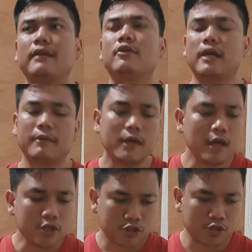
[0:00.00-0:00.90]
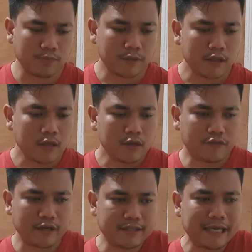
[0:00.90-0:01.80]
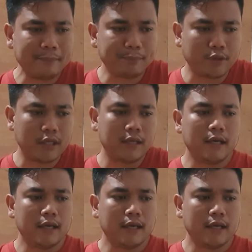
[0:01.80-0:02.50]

Okay, so for example,